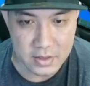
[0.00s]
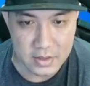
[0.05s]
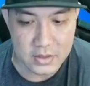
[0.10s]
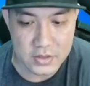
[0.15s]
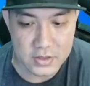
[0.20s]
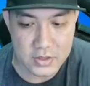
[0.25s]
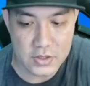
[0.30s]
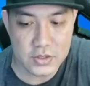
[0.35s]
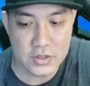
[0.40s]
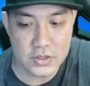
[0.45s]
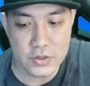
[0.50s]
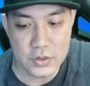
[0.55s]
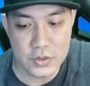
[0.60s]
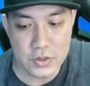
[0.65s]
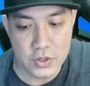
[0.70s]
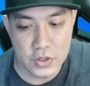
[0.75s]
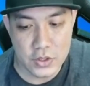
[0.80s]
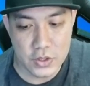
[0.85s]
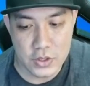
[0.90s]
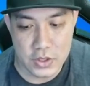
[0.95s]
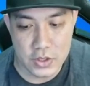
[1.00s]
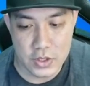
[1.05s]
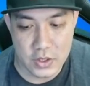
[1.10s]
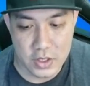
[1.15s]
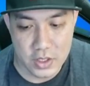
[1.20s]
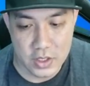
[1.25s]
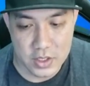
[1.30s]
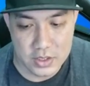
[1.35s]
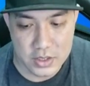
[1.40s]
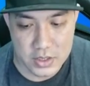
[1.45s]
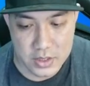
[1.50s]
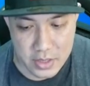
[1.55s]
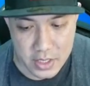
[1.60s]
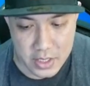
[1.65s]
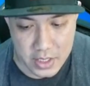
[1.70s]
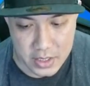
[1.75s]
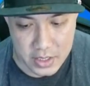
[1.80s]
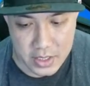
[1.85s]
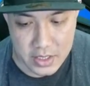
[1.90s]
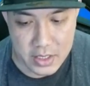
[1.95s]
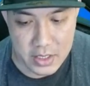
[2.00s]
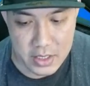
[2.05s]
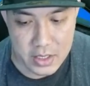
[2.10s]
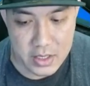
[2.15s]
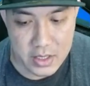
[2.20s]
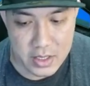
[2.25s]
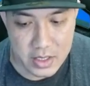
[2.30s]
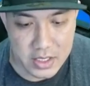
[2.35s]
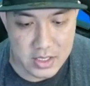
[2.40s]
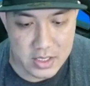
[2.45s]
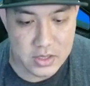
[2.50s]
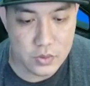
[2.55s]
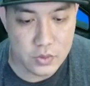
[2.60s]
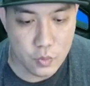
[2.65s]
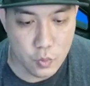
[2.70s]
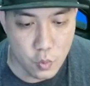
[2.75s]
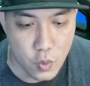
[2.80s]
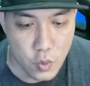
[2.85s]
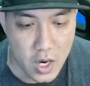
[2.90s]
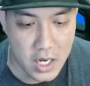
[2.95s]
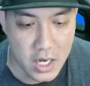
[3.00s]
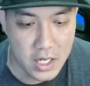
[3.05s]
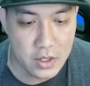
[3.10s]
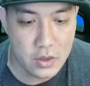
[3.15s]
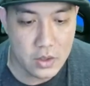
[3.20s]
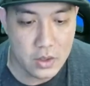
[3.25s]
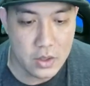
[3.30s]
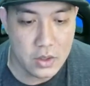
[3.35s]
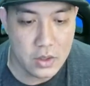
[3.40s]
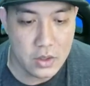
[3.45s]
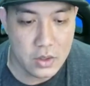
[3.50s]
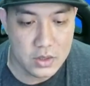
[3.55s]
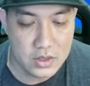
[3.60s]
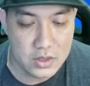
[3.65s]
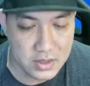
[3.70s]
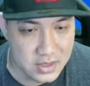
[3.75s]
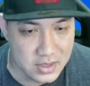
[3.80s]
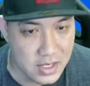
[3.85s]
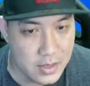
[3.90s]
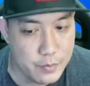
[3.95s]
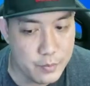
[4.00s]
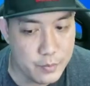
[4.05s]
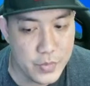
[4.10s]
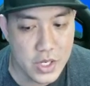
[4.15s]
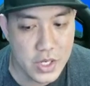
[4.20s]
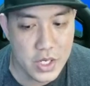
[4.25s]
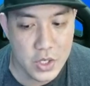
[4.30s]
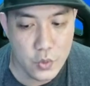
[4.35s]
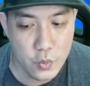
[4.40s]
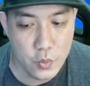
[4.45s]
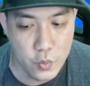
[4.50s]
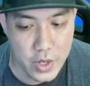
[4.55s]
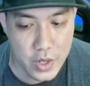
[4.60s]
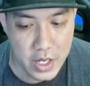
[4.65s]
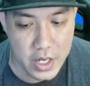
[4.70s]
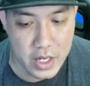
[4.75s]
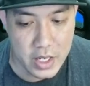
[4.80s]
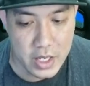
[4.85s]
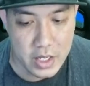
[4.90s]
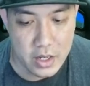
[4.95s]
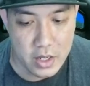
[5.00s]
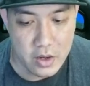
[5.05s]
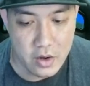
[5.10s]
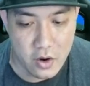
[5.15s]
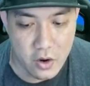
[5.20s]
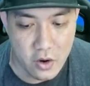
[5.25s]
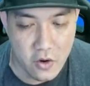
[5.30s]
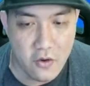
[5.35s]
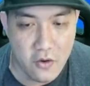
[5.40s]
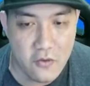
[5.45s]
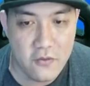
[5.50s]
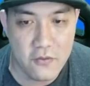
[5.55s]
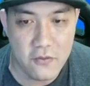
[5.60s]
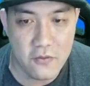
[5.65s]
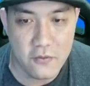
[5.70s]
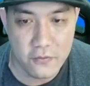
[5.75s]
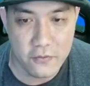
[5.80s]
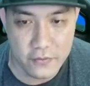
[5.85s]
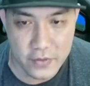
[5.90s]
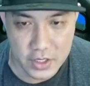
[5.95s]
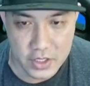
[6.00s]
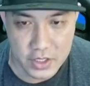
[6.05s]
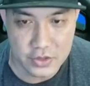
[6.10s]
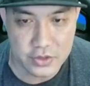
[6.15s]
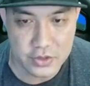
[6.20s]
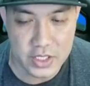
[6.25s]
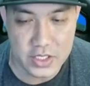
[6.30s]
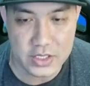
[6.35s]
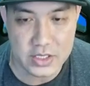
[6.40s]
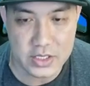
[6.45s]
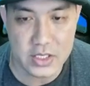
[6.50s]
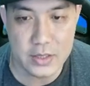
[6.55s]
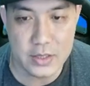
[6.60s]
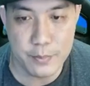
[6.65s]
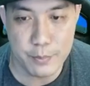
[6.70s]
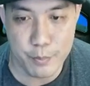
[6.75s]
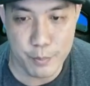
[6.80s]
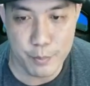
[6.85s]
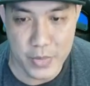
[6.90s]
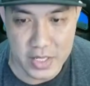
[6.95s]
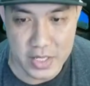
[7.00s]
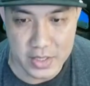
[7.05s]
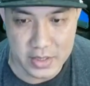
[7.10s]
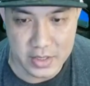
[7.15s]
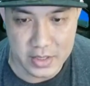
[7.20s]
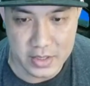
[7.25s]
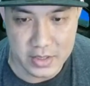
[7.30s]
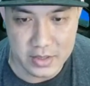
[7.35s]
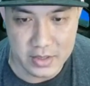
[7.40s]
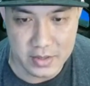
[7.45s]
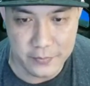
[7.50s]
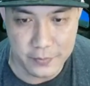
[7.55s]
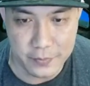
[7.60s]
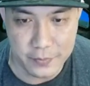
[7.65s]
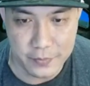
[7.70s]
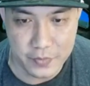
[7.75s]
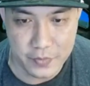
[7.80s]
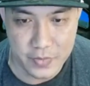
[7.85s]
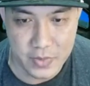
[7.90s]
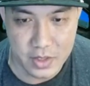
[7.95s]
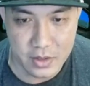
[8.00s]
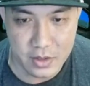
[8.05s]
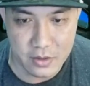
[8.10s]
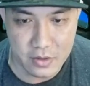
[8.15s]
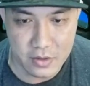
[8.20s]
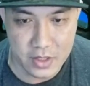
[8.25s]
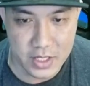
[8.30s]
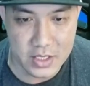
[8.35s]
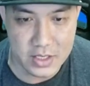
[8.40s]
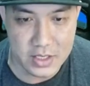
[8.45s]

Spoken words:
So, straining is one simple way of filtration method, right?